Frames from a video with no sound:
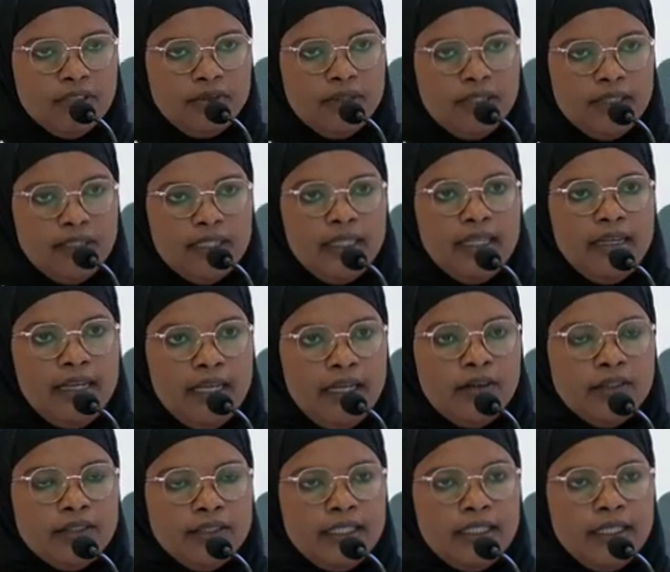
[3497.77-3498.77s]

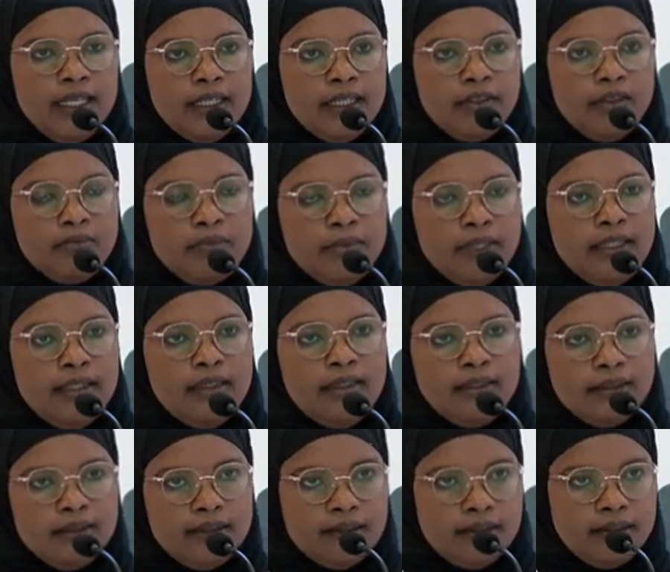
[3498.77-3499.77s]
Ecotech ended up
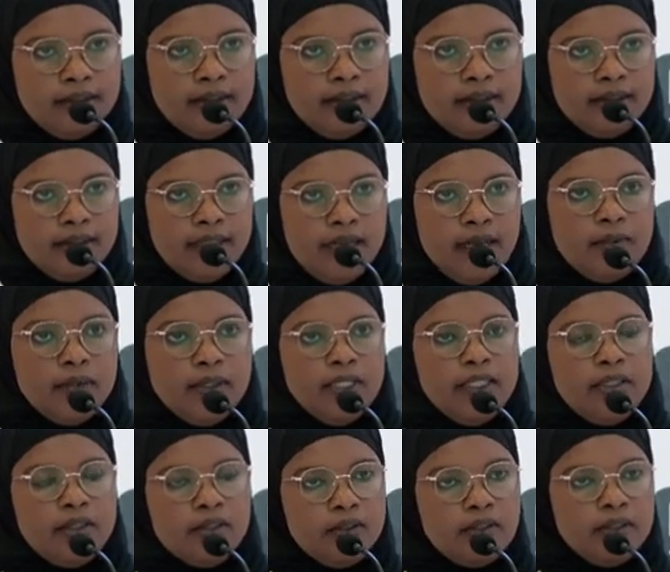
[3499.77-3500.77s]
being
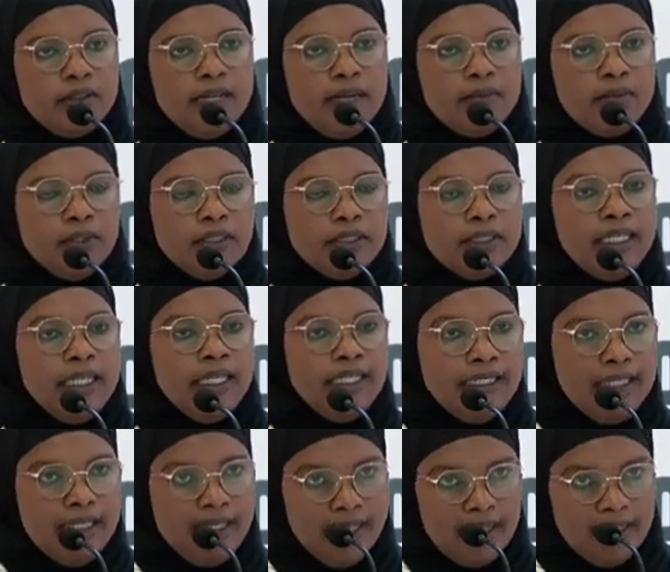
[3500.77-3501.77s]
awarded the contract. But
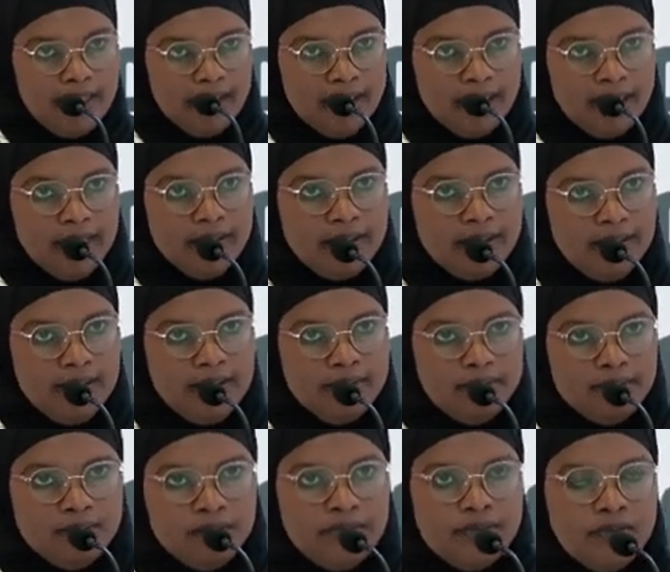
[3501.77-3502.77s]
in the
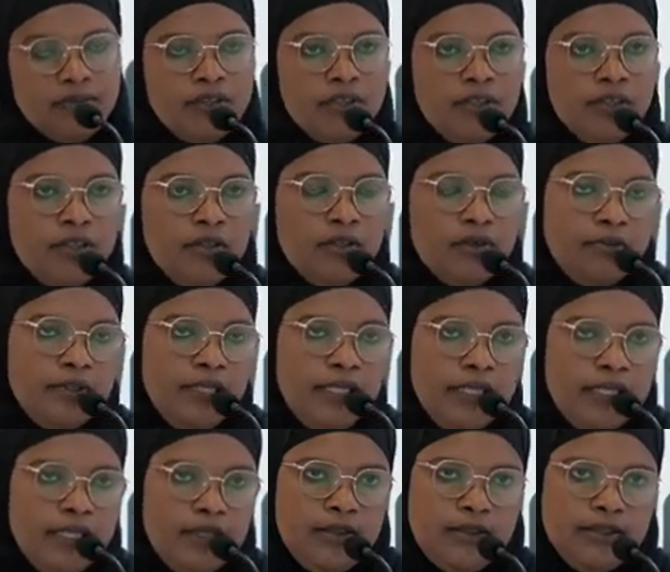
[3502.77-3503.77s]
interim, before
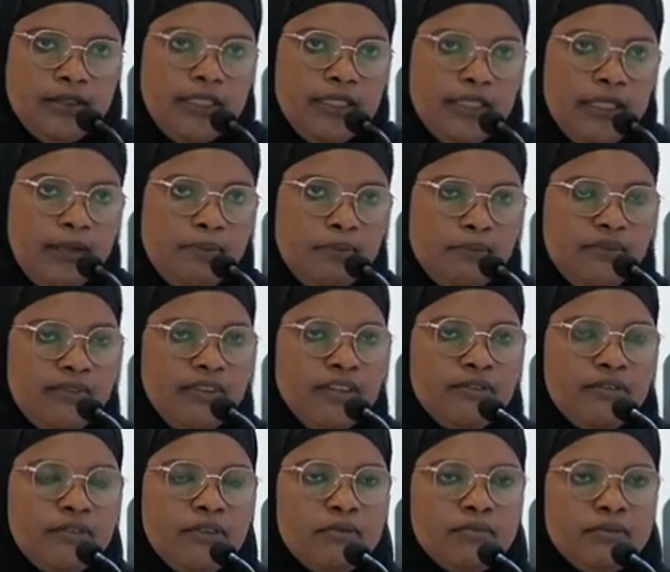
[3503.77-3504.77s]
we got the approval
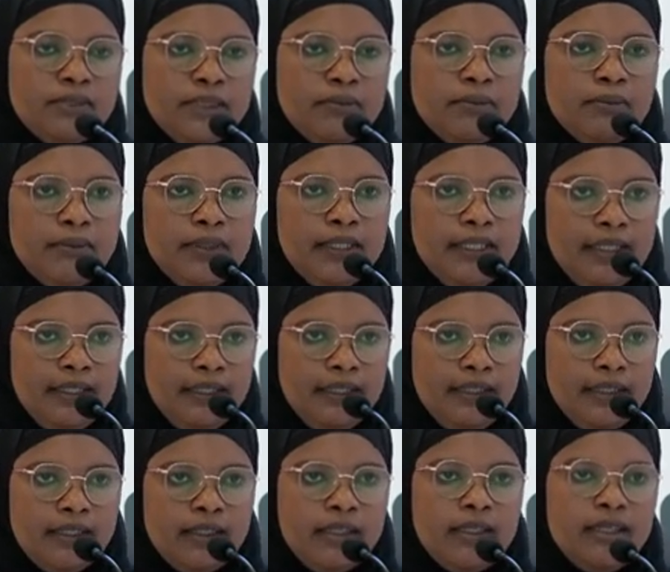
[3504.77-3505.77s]
from GPPA,
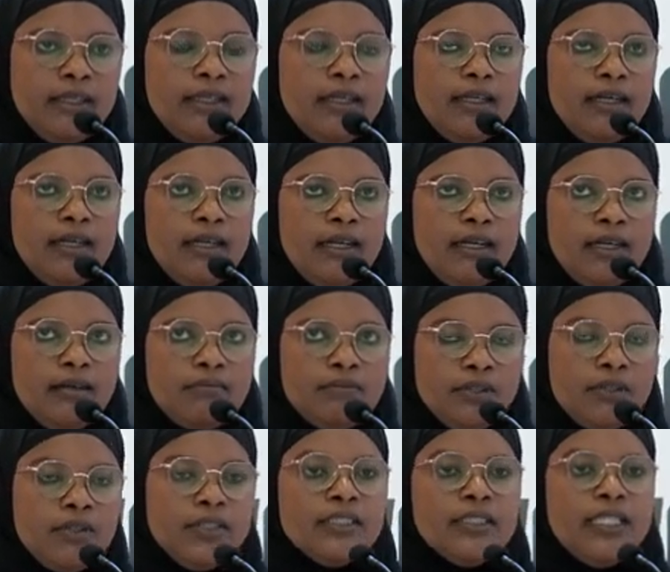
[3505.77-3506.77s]

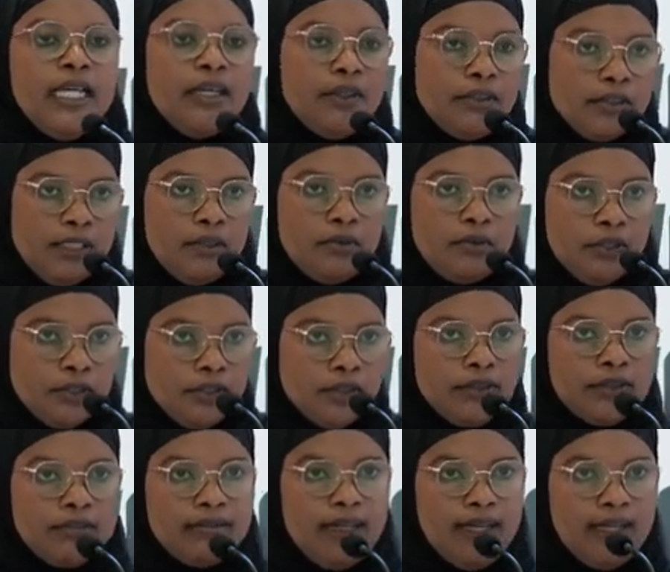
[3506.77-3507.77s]
because Ecotech was
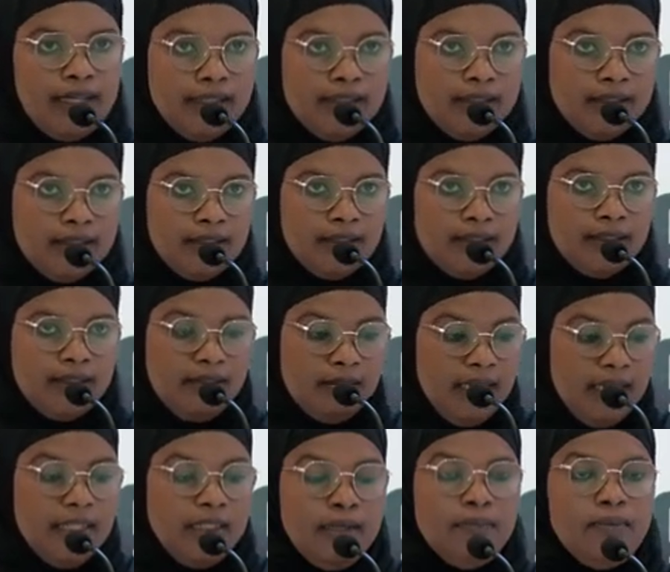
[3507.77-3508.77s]
on trial,
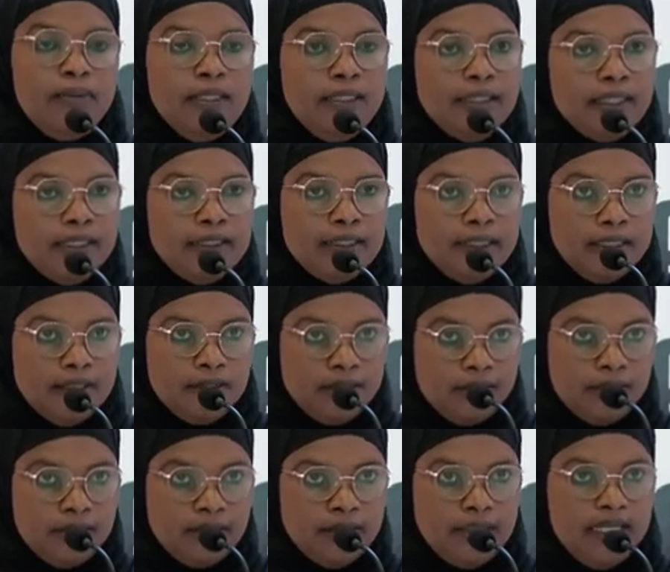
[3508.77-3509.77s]
in the
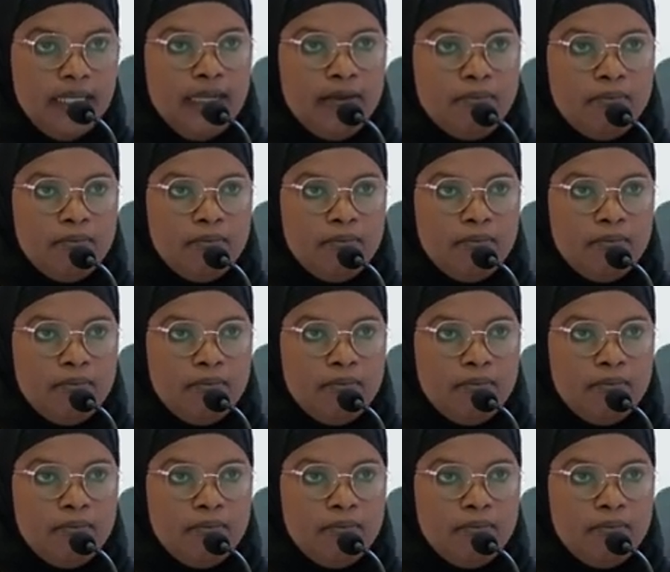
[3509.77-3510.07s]
presentation, they